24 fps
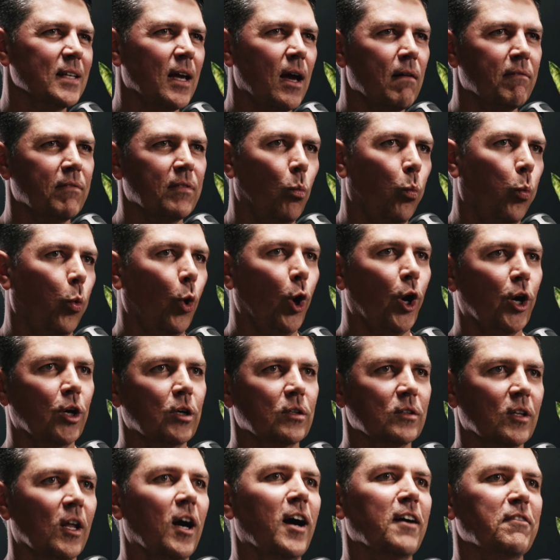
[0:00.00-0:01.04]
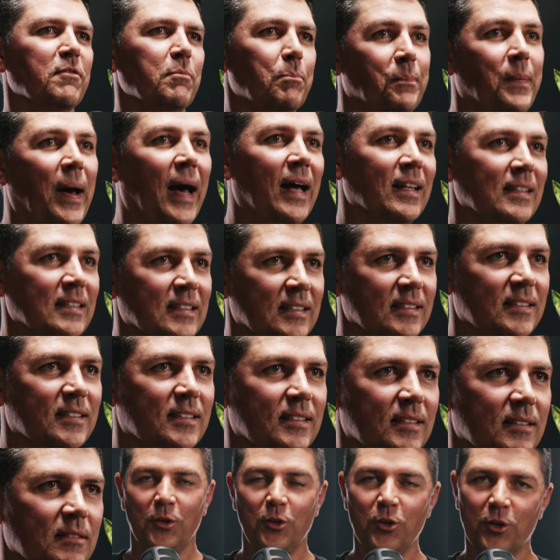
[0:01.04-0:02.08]
have work-life
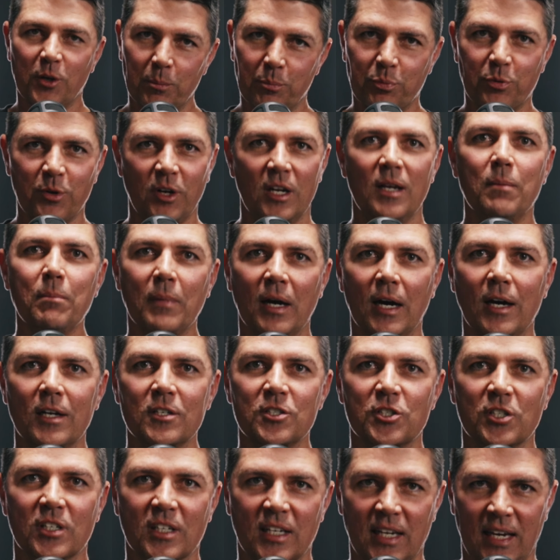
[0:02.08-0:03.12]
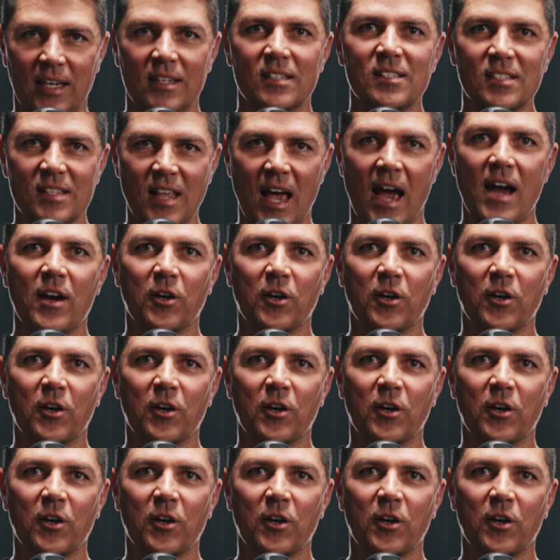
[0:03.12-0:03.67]
balance. You can pretty much kiss that